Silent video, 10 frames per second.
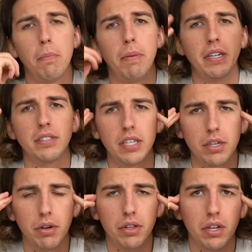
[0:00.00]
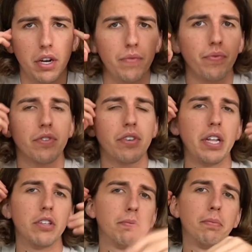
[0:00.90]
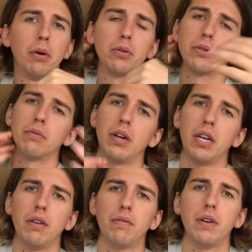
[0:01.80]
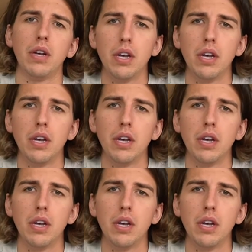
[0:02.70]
Be considerate that, say there's a promoter at the rave,